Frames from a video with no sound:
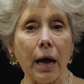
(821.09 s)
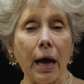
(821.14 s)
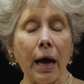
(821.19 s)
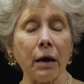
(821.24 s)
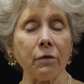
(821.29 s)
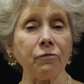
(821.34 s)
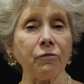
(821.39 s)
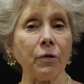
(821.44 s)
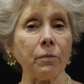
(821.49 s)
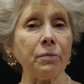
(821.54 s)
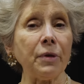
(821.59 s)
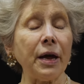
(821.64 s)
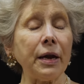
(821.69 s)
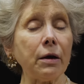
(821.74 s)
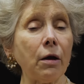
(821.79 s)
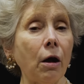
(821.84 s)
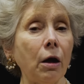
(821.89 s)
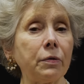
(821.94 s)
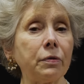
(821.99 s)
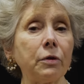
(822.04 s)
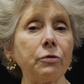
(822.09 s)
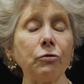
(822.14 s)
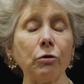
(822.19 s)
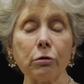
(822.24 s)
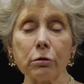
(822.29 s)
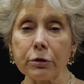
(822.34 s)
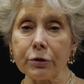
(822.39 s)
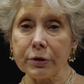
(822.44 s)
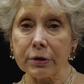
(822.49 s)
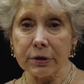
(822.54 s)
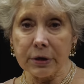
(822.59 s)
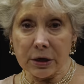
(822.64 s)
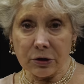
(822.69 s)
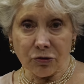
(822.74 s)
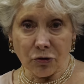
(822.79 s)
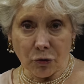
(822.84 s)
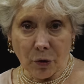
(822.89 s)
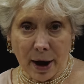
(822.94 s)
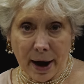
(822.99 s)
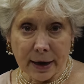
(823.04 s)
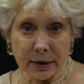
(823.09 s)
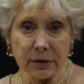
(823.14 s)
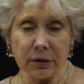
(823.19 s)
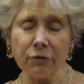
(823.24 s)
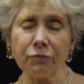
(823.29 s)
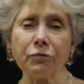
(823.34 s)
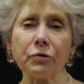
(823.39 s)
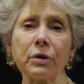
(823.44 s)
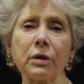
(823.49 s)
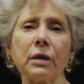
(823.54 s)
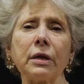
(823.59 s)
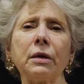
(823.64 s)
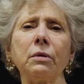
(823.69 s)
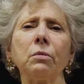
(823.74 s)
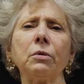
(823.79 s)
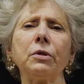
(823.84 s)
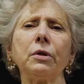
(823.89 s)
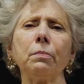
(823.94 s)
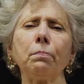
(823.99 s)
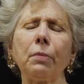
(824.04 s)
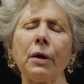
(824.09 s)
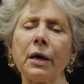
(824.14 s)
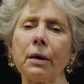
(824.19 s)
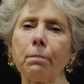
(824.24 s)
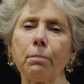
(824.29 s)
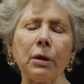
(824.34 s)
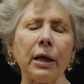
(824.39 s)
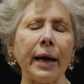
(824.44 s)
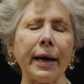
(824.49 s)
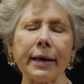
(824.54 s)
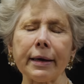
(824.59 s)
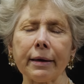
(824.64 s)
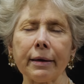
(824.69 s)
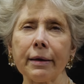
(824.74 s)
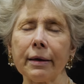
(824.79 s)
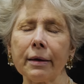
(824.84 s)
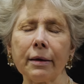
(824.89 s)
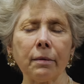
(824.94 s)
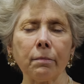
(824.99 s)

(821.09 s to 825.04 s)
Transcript: And from then on, the nurses interact differently with the pink-blanketed